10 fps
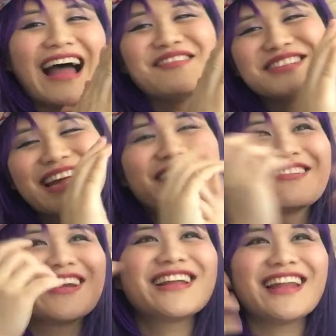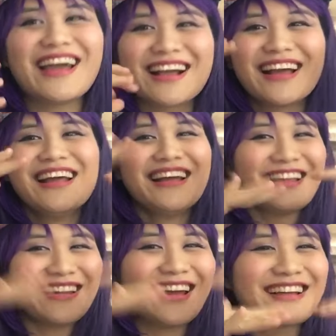was like already like
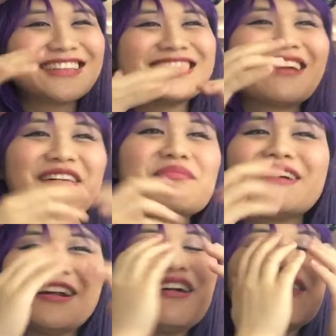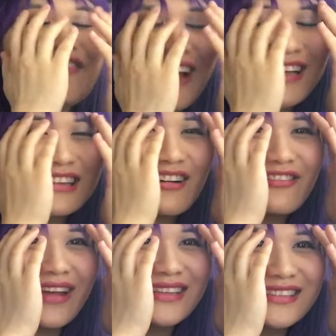shivering, but her face
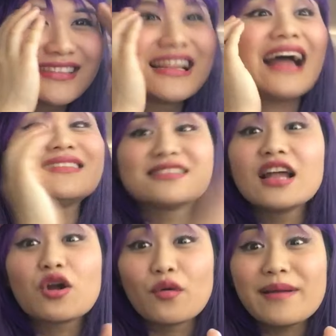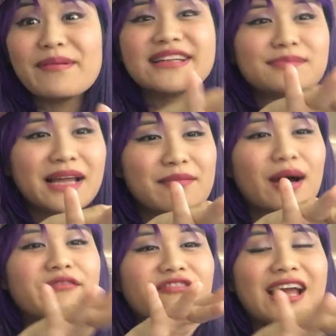is, that's the creepiest Big
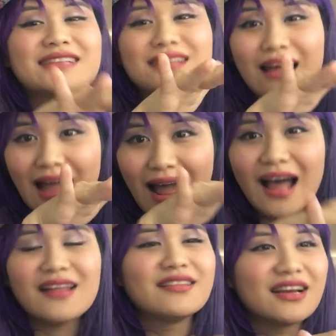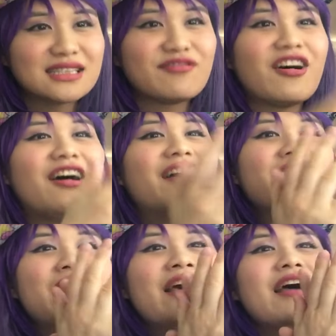Mom face thus far.
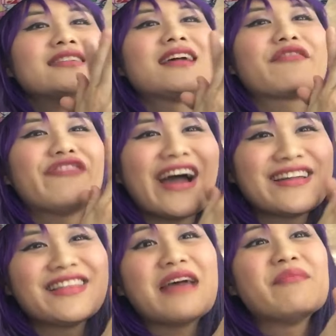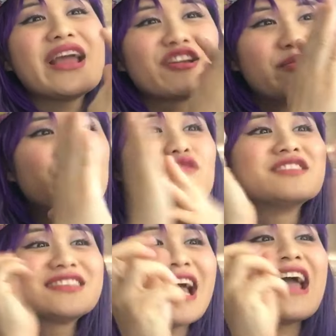It's like, fine then, make your move,
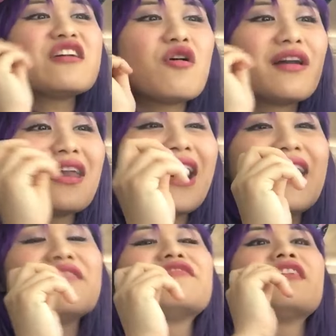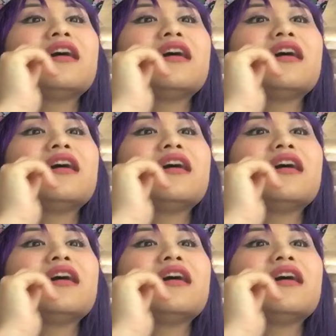stay or life.